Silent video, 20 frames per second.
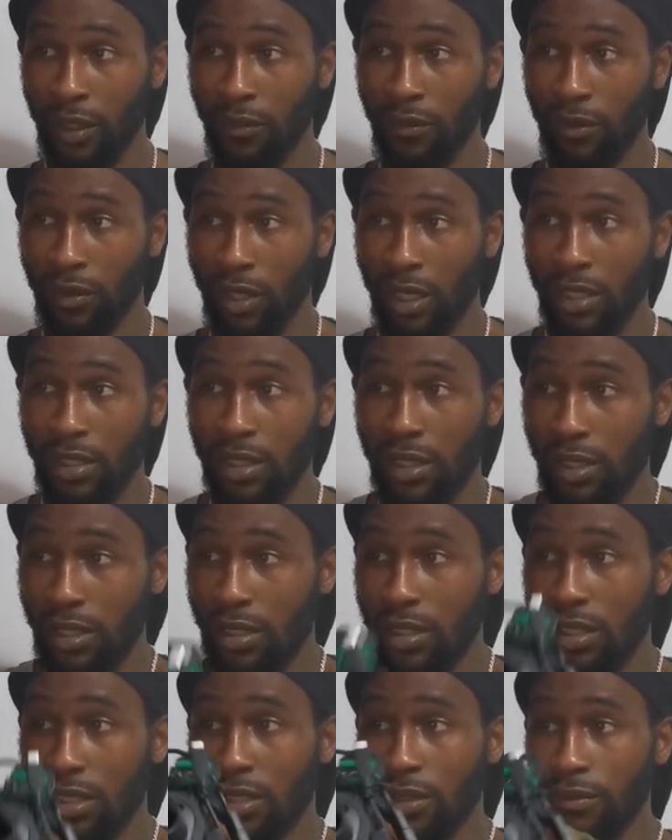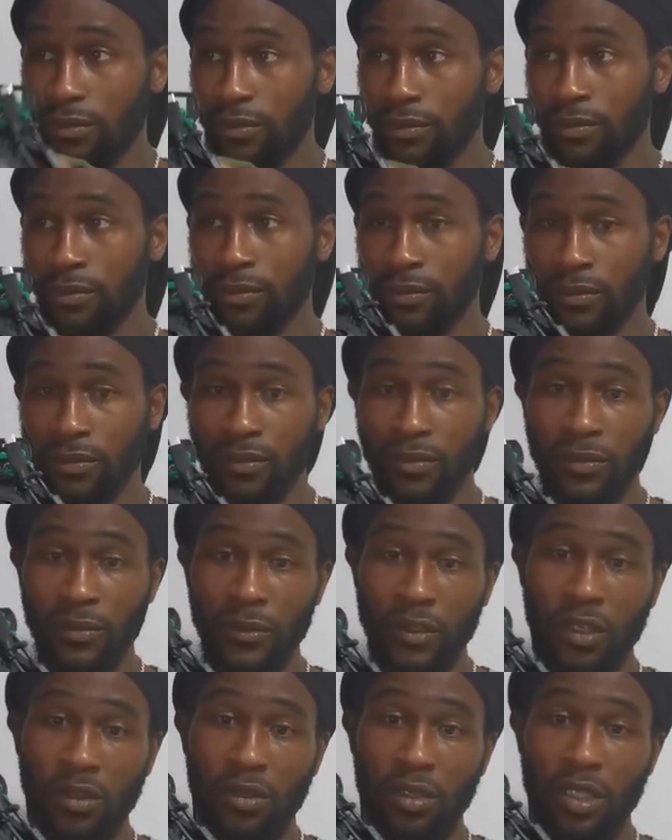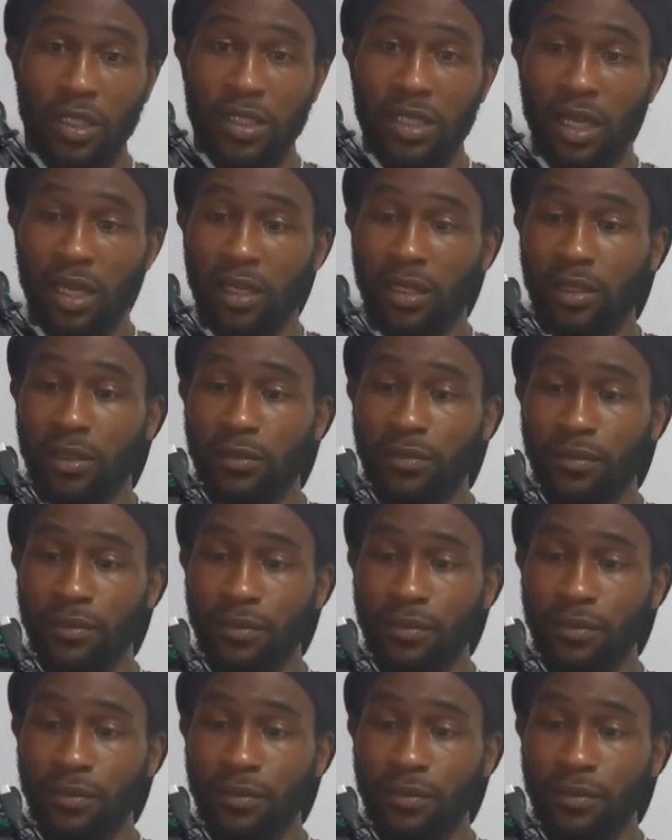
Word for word: if you guys can see it, on this side,